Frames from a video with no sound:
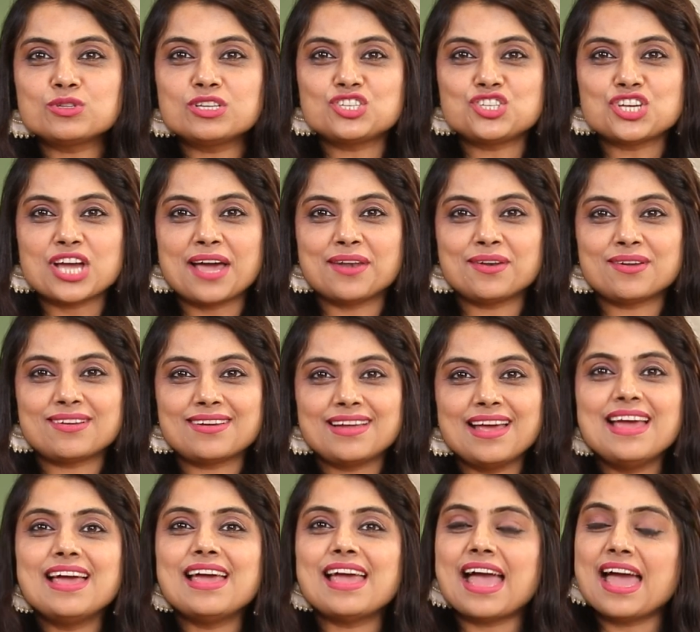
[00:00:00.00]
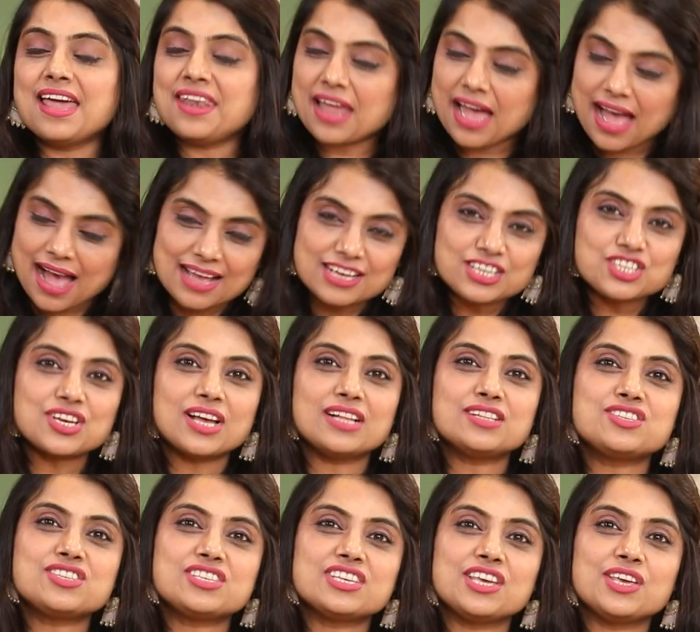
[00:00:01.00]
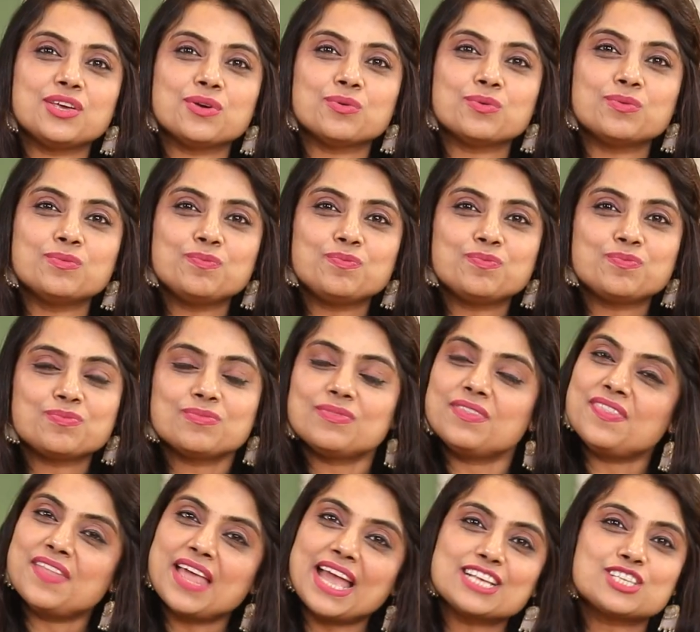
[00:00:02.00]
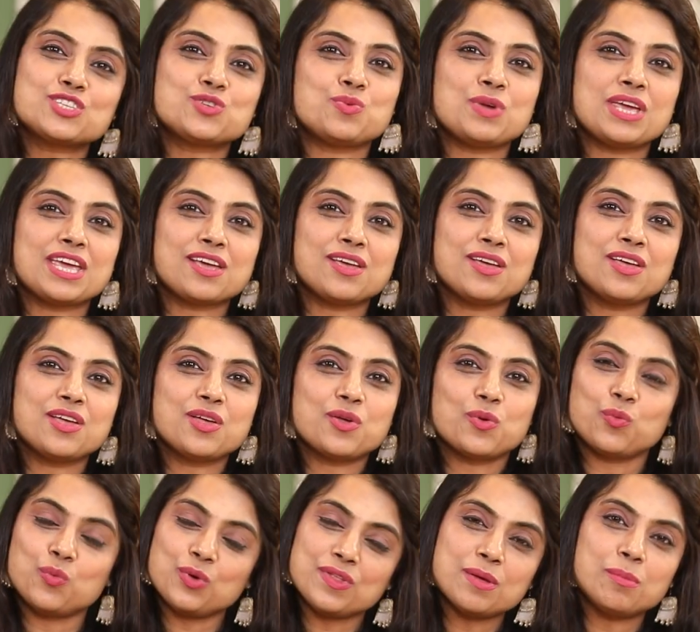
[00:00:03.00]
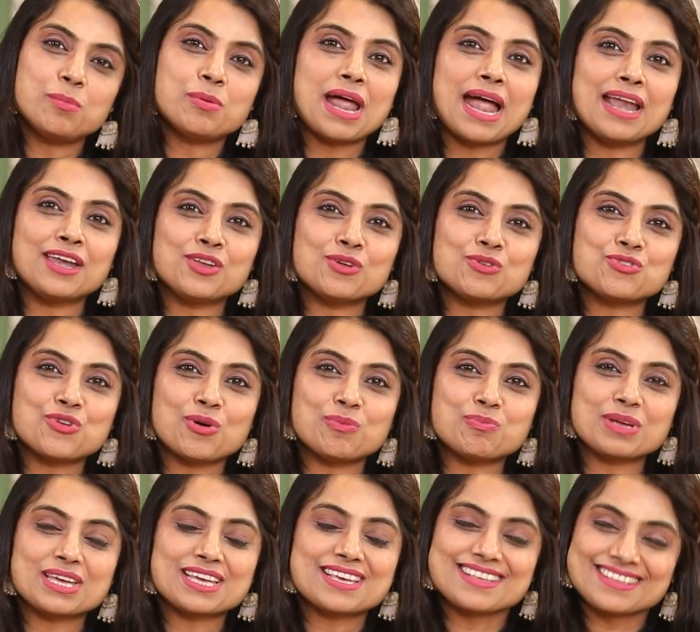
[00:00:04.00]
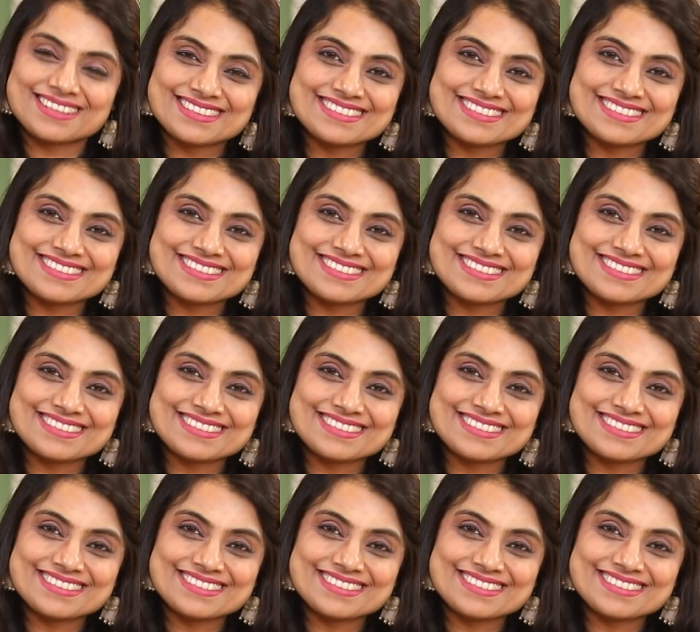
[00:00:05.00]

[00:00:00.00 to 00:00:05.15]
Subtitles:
the channel, and I shall see you next week with a brand new topic.